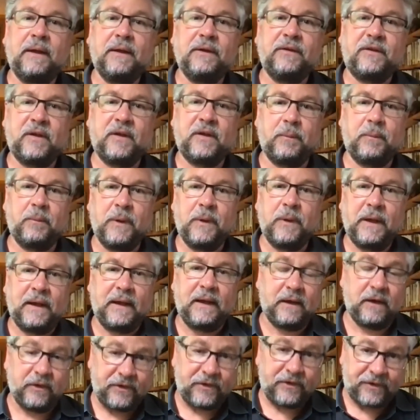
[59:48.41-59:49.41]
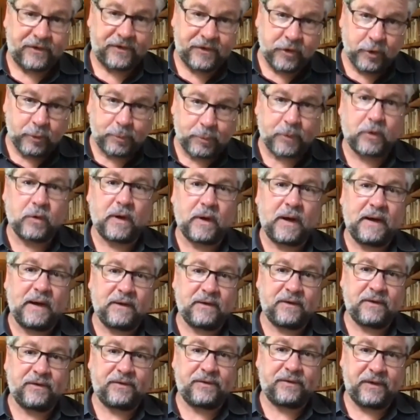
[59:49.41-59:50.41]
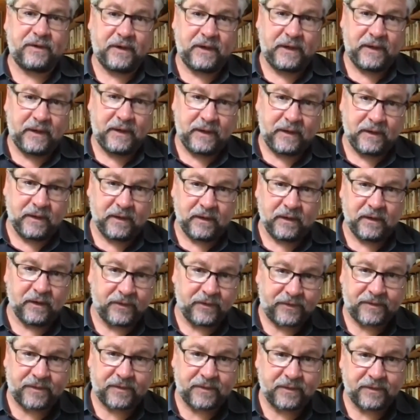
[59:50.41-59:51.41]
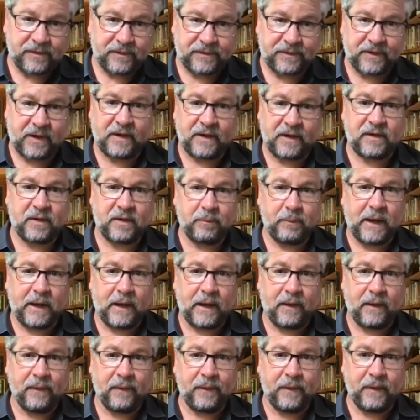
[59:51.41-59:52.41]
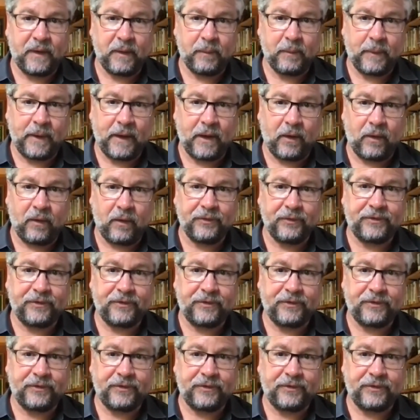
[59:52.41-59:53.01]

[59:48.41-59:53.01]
Tim, it is super great to see NIST psyched about ML.